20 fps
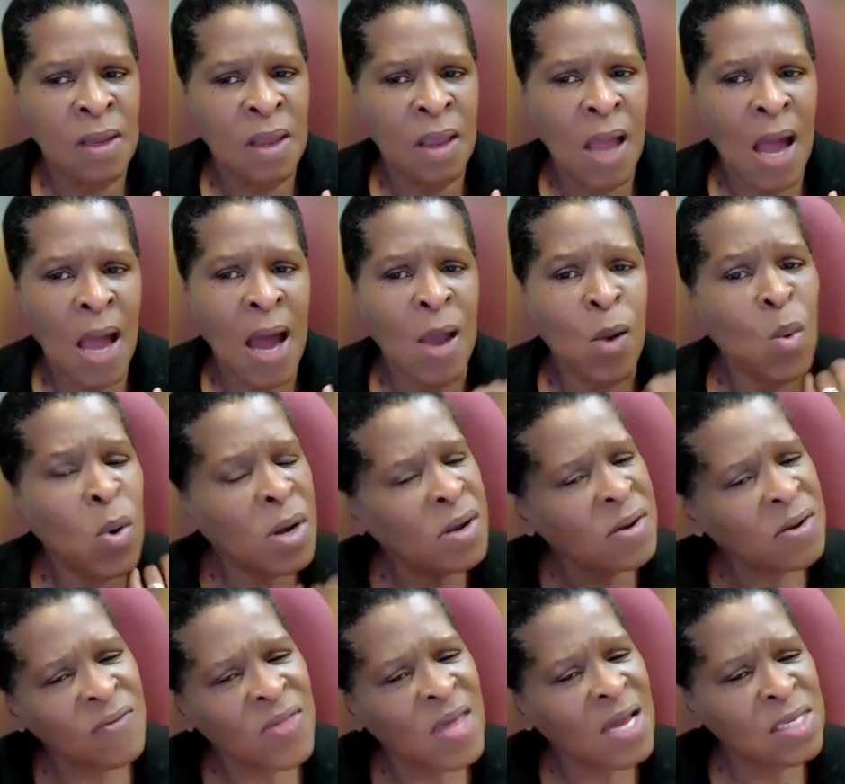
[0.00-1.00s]
I
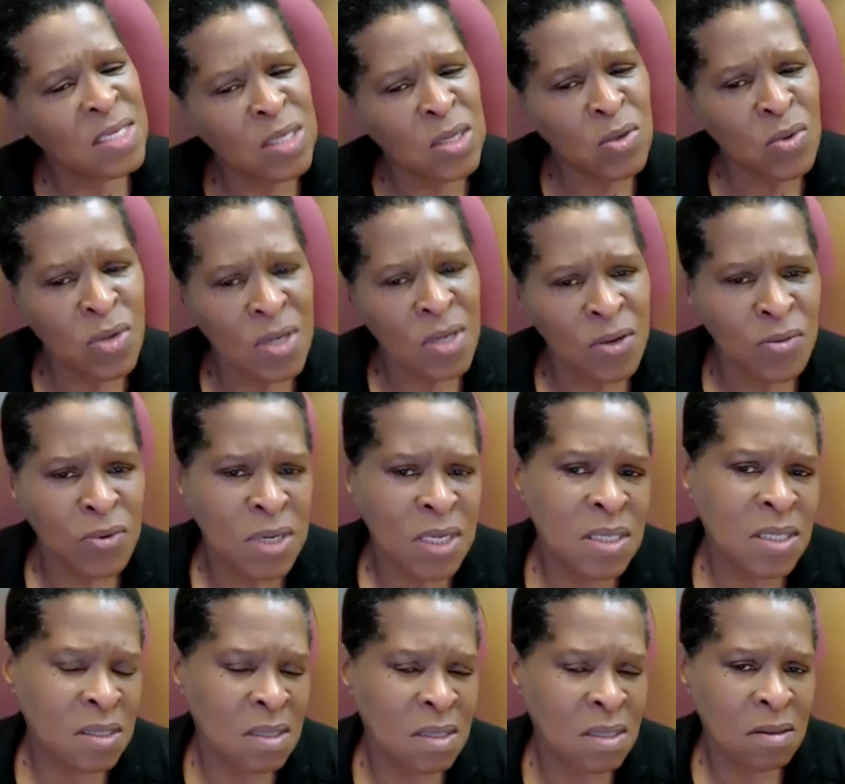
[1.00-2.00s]
wonder if that's the only
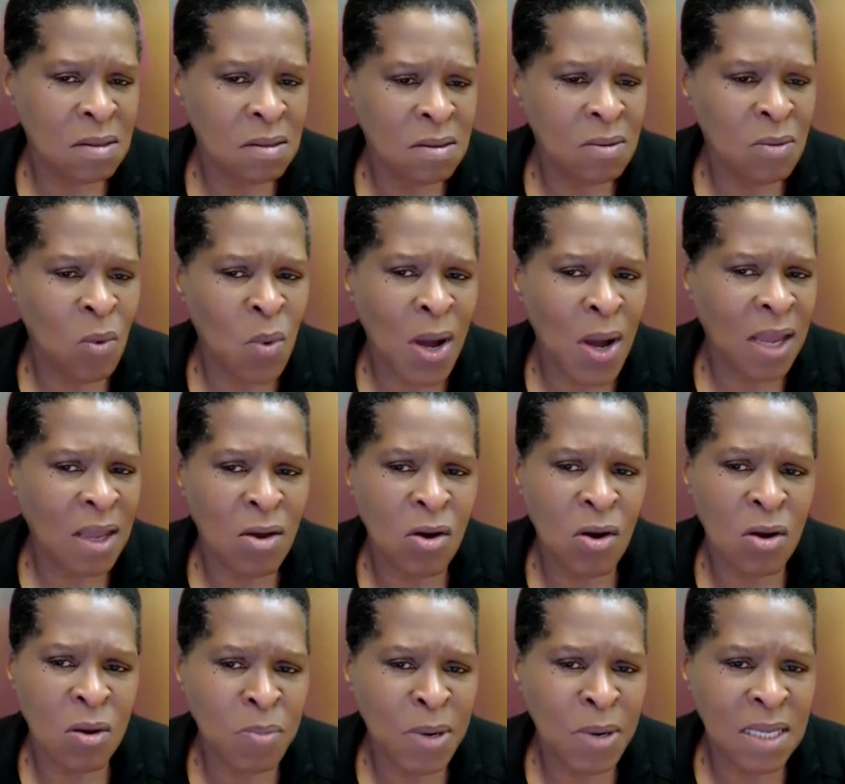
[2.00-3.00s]
reason why
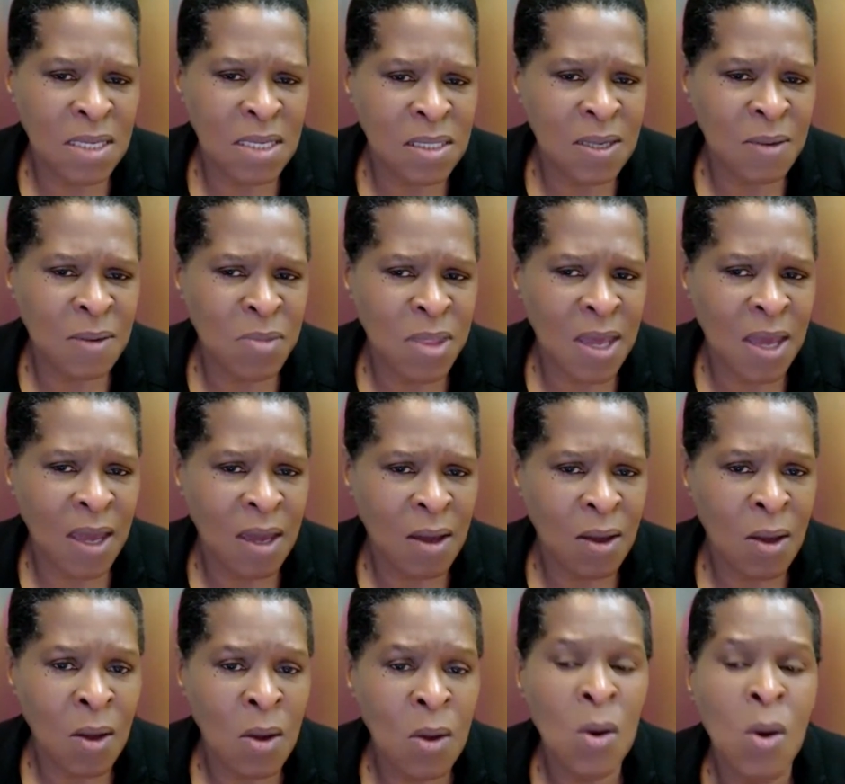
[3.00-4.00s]
God placed them there.
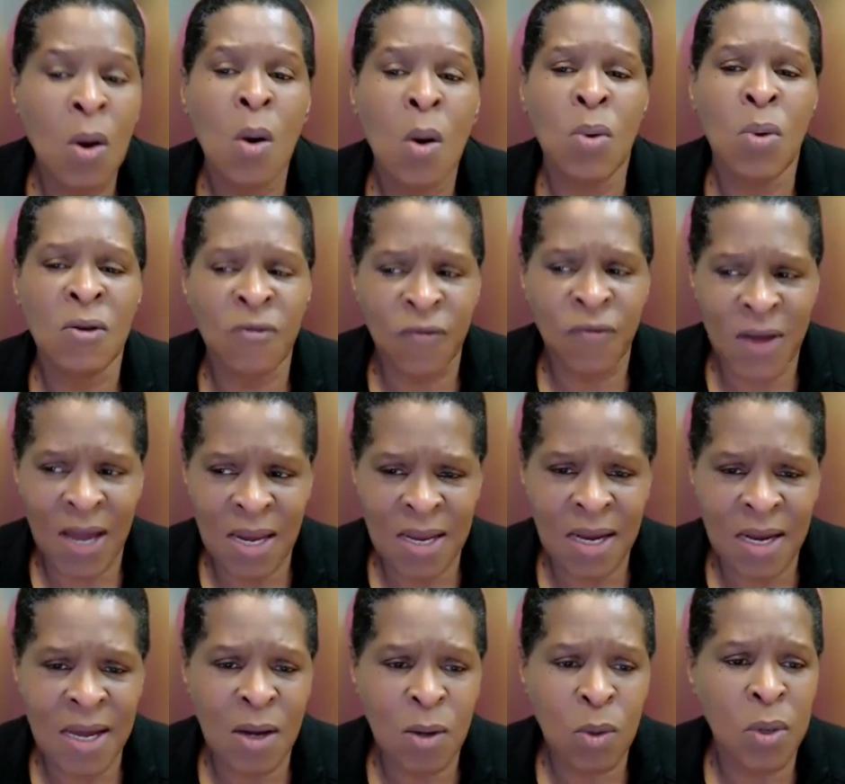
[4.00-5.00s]
We'll find
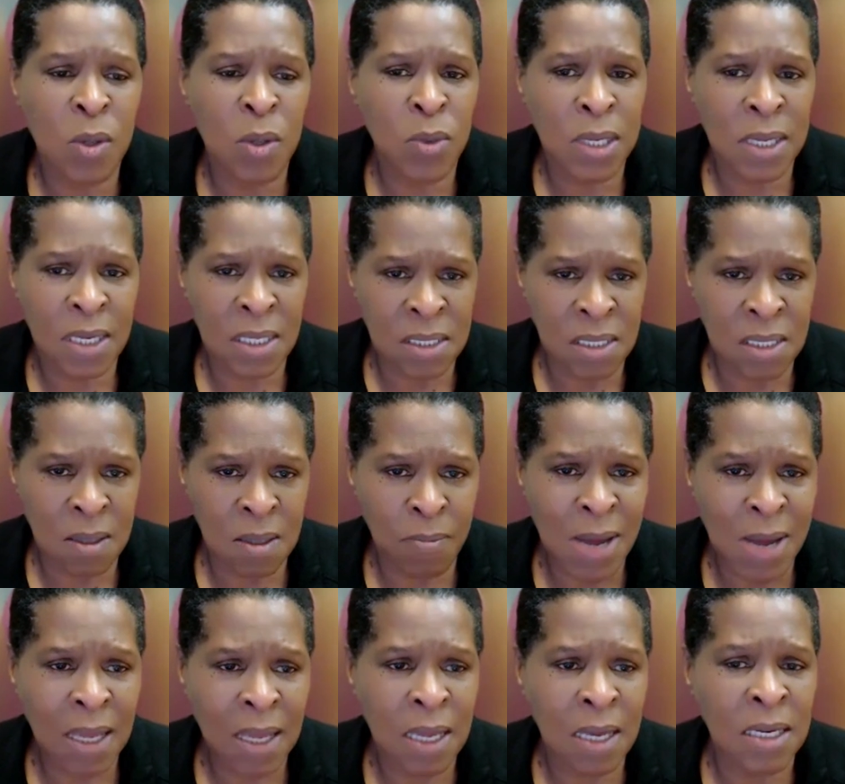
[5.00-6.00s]
that out when we get to the
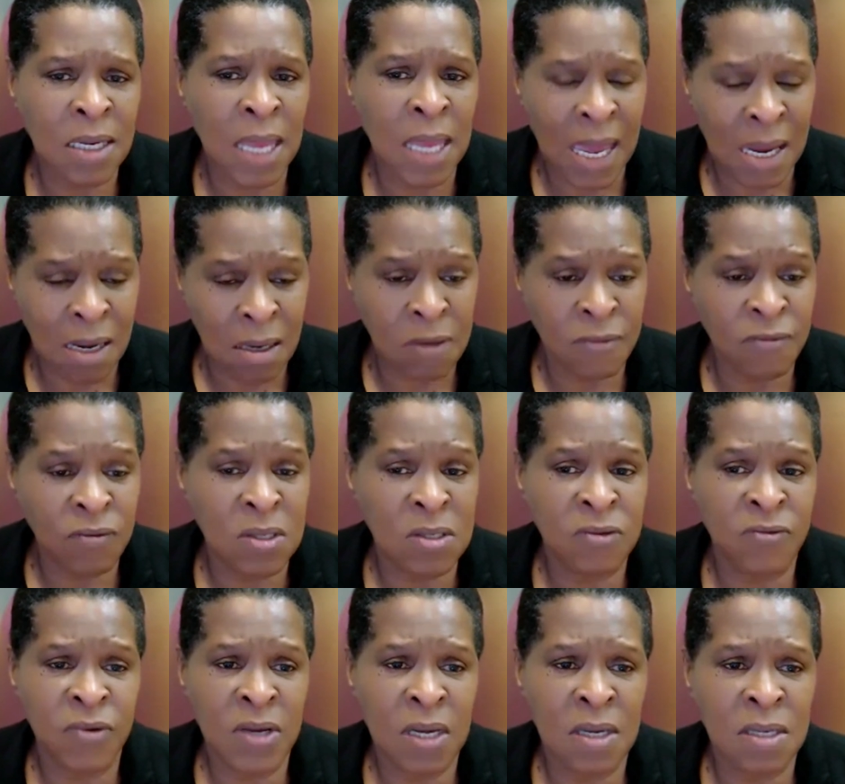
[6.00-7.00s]
back at the end of
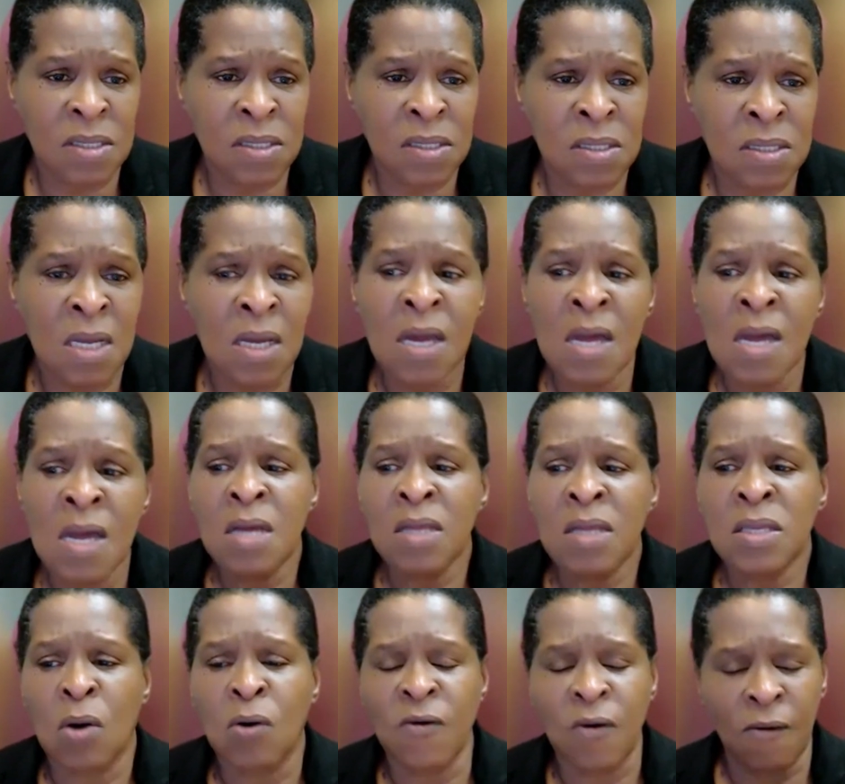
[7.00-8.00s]
this verse
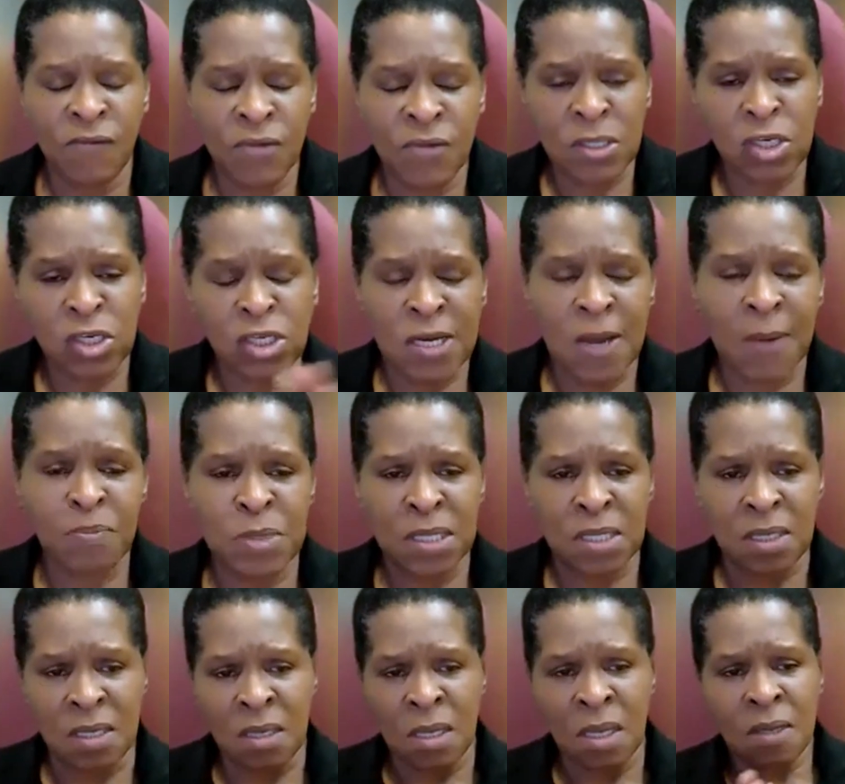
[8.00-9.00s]
or of this
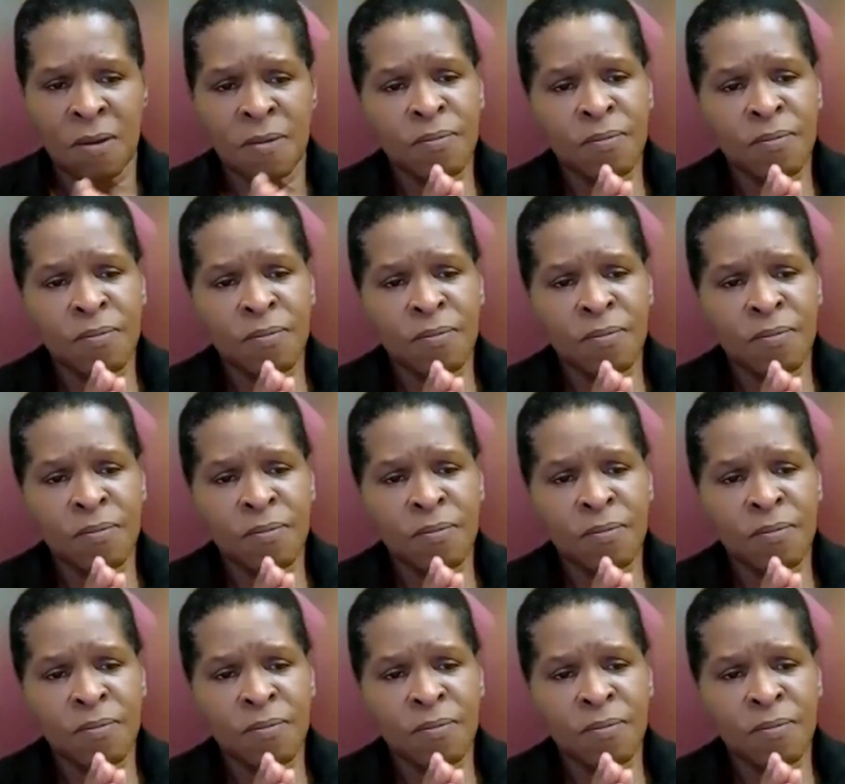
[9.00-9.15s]
chapter.